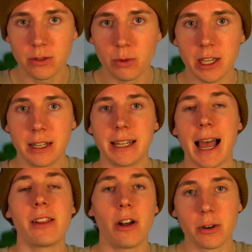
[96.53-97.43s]
we can
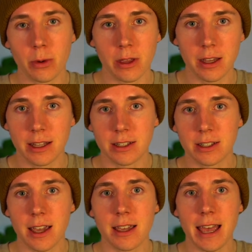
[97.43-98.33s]
dialogue with it and
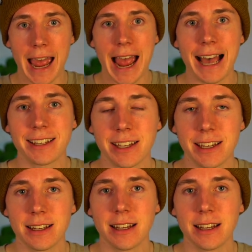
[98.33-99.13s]
say, ask it,